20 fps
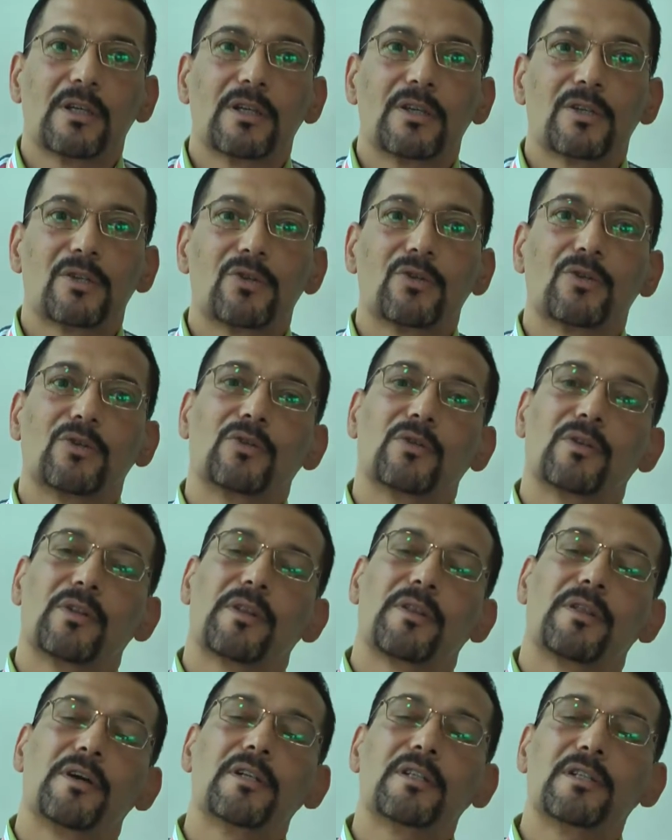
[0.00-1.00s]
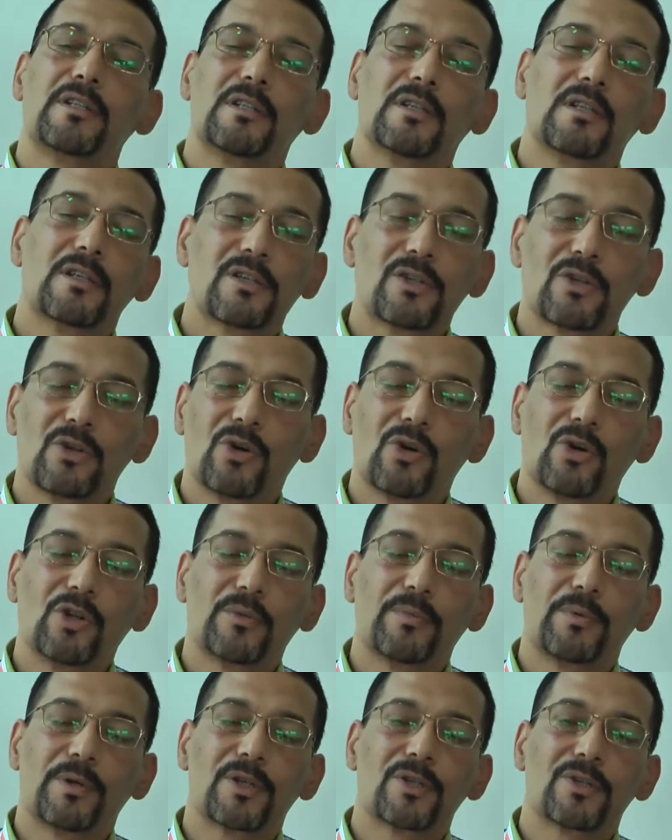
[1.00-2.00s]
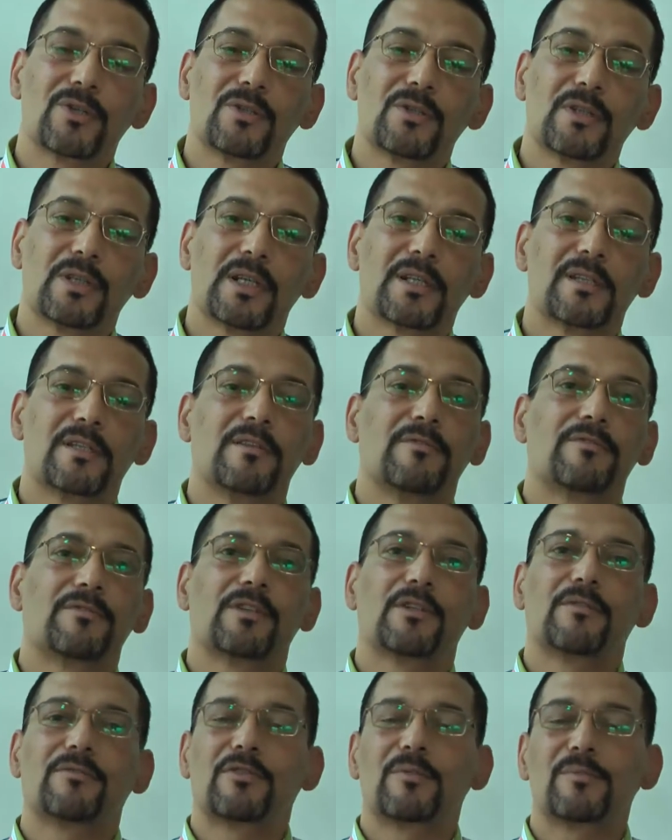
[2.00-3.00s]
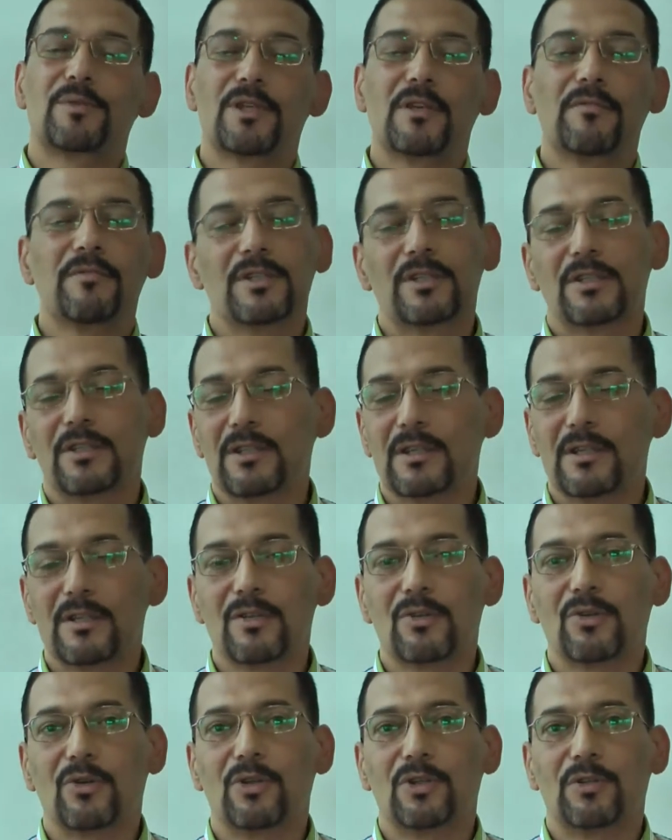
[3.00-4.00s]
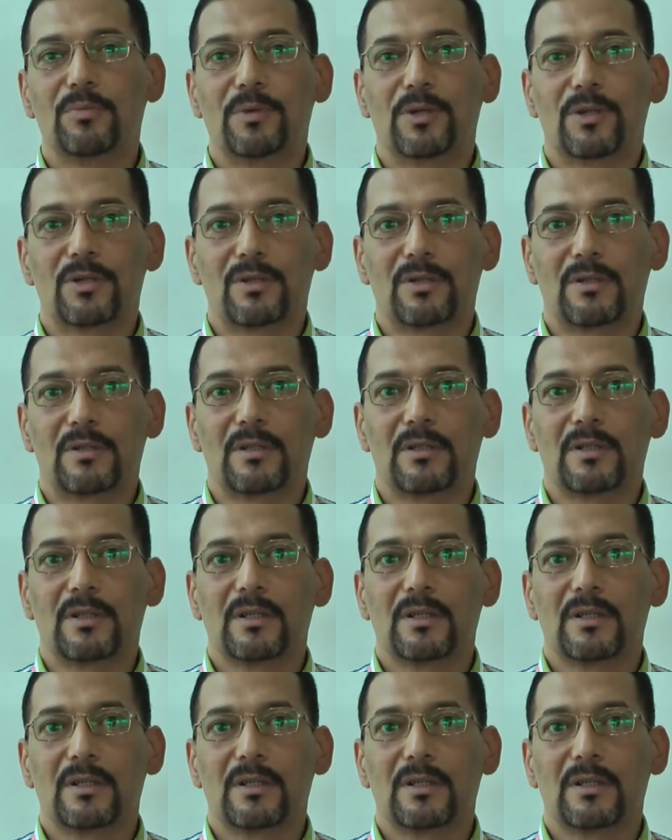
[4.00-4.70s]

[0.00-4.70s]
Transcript: So 30 years old person is different from 70 years old person.